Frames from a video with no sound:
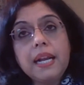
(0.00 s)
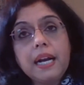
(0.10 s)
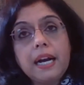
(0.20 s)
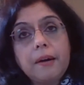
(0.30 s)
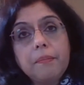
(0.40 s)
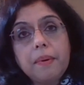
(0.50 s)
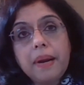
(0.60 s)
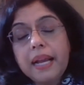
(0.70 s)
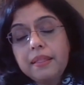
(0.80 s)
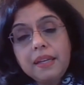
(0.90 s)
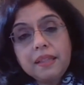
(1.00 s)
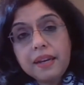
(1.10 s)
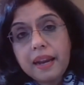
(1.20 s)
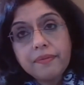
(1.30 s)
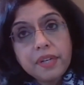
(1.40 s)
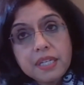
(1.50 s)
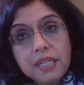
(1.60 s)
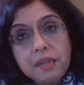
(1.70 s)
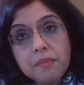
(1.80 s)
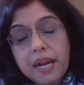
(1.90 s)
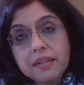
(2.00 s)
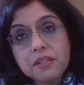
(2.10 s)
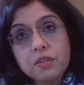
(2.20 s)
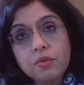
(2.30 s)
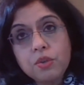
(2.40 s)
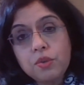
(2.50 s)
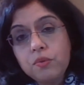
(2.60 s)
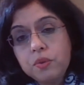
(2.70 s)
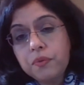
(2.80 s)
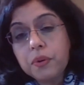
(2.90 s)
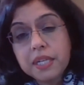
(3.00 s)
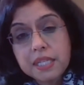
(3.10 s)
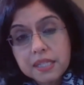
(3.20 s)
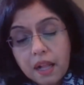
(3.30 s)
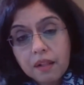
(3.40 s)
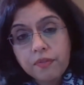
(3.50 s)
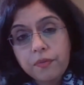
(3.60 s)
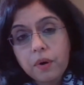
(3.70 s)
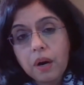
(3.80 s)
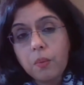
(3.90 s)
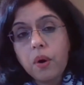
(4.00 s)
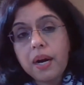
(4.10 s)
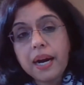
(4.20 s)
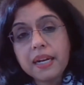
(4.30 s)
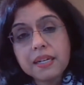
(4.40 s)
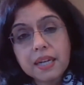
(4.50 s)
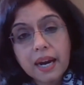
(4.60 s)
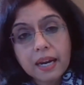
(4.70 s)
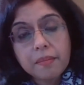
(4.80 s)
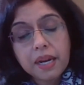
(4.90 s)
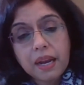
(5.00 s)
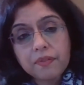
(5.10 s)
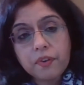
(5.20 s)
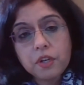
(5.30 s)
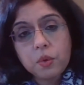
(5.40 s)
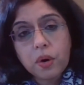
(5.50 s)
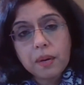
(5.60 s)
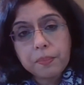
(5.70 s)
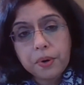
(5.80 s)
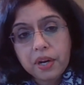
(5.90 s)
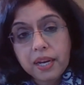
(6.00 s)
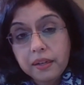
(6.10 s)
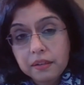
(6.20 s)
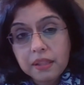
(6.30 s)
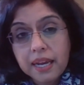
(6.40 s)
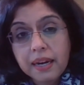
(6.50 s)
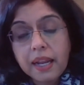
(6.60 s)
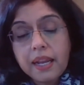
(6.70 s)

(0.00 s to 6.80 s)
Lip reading: And I think that every team has to choose for itself what kind of time and effort you want to put into that